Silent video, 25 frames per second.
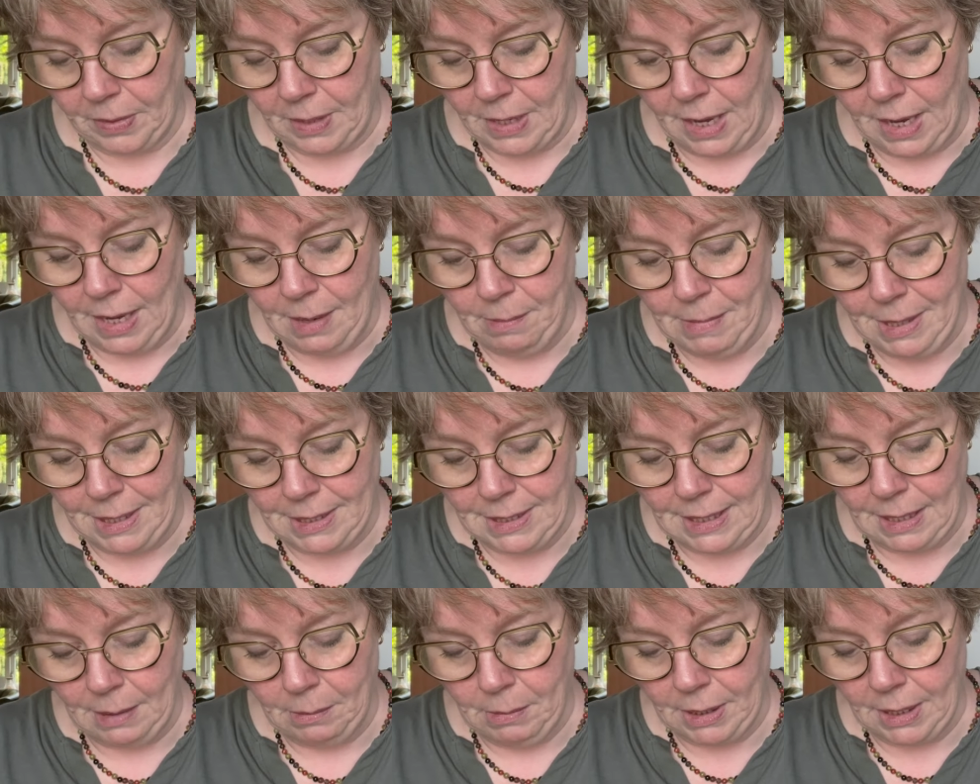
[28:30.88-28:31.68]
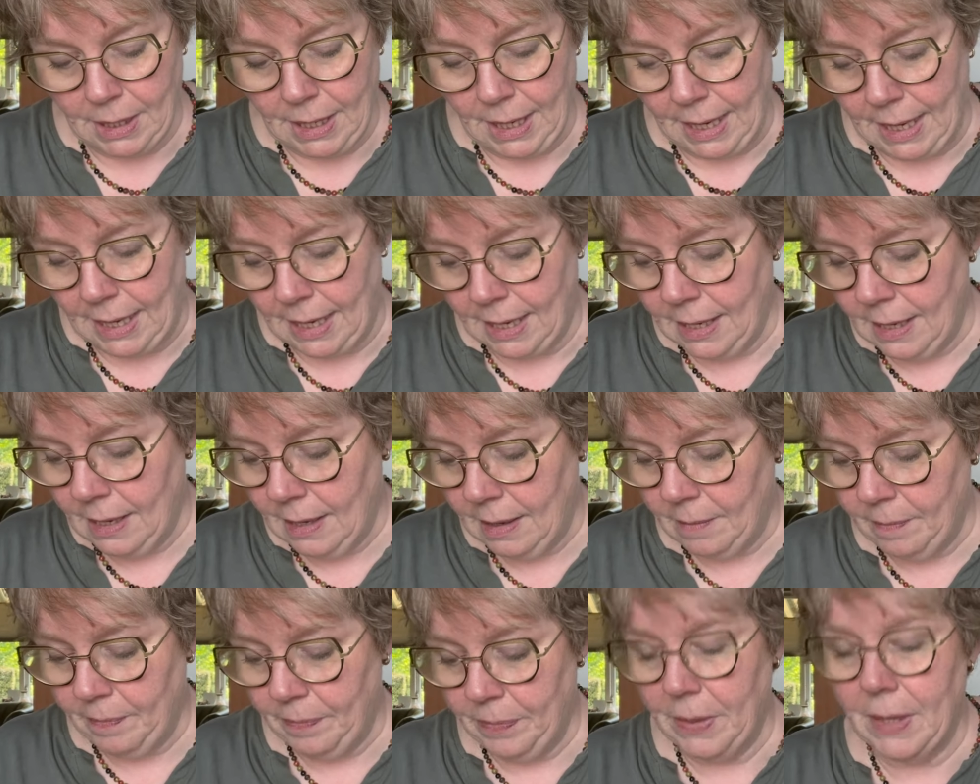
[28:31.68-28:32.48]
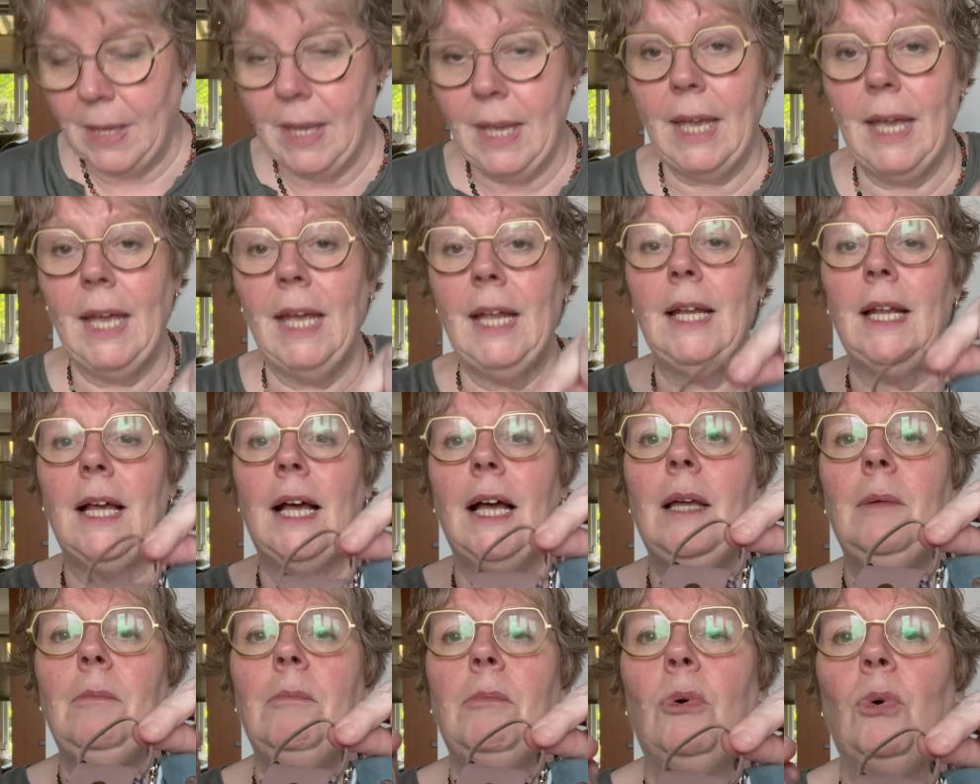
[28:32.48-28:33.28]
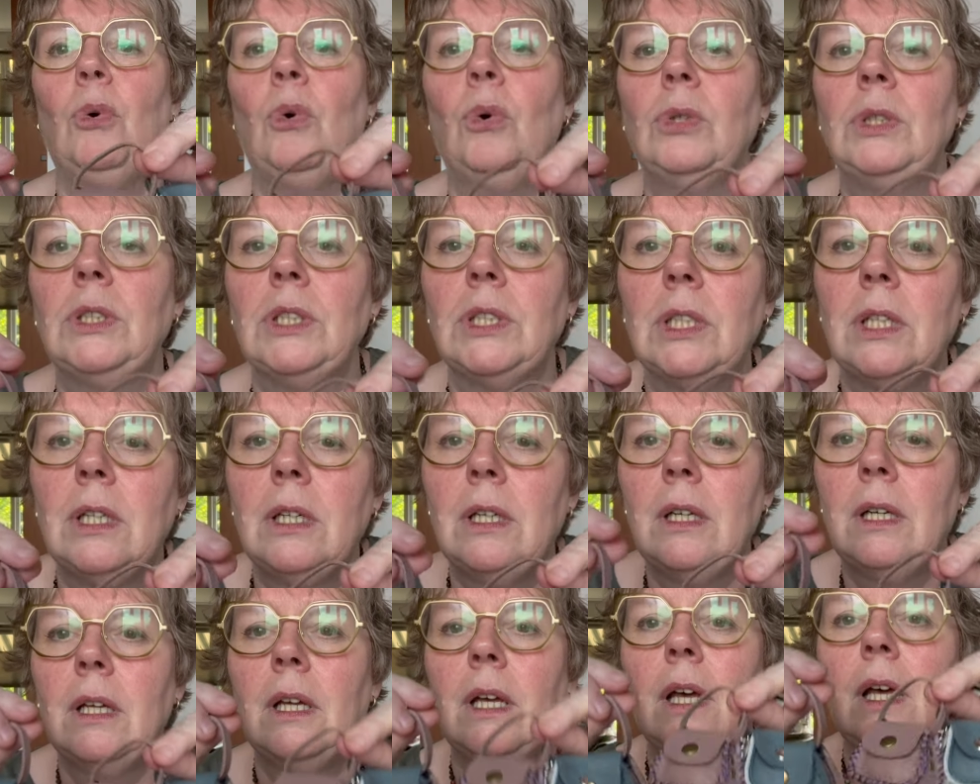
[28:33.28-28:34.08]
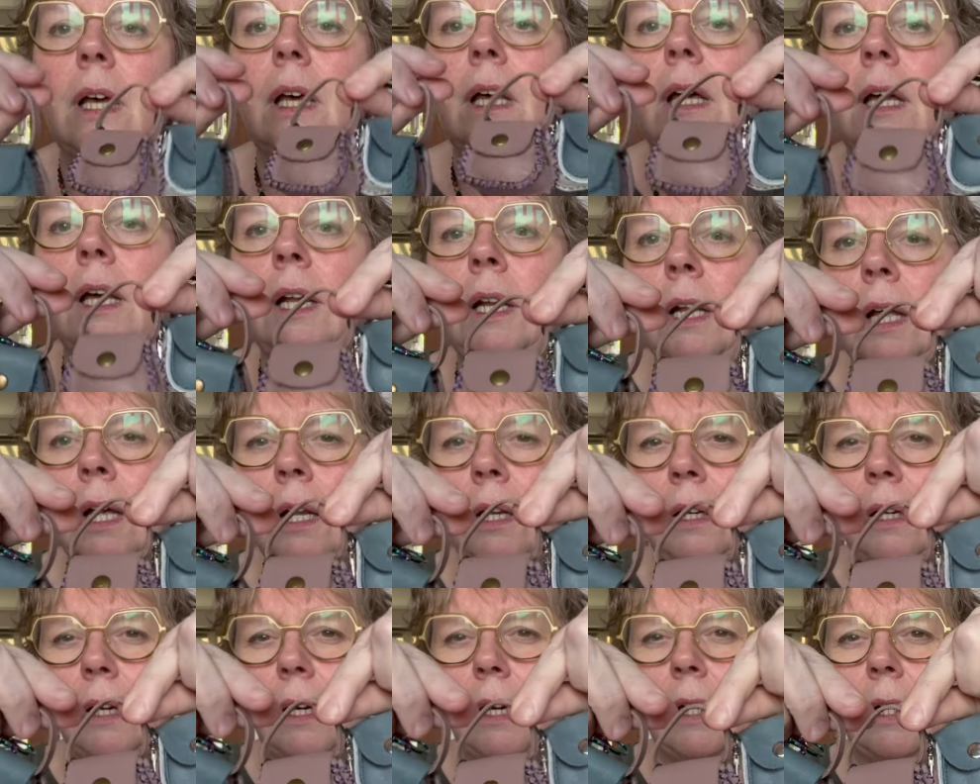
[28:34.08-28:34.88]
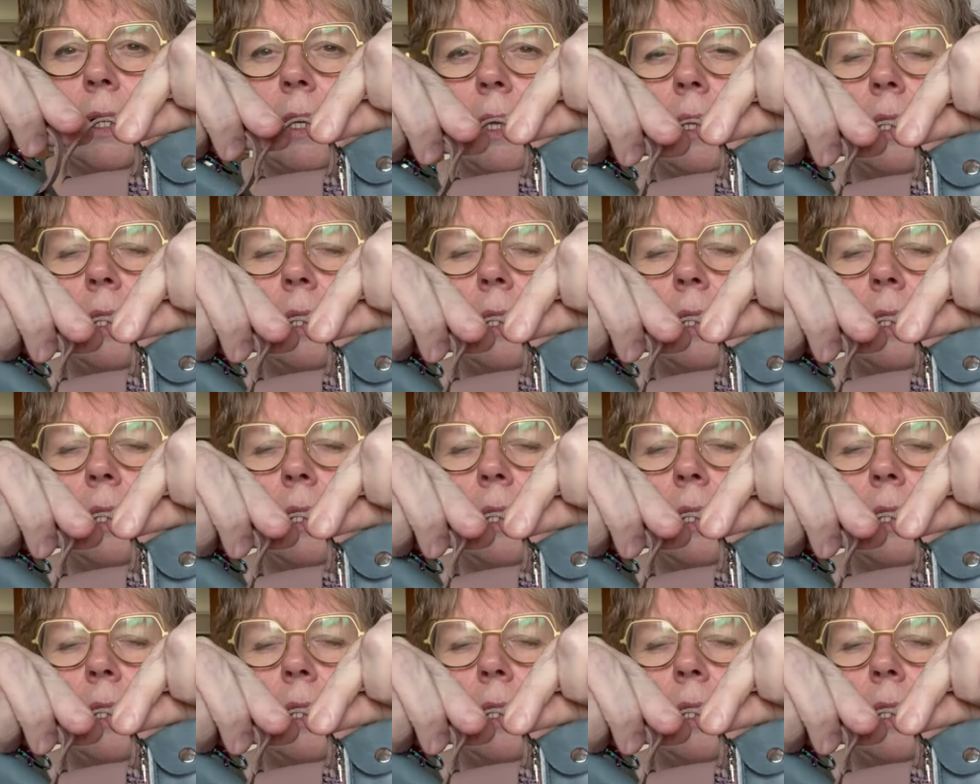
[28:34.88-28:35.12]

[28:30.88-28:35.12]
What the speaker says: I met him again and I bought another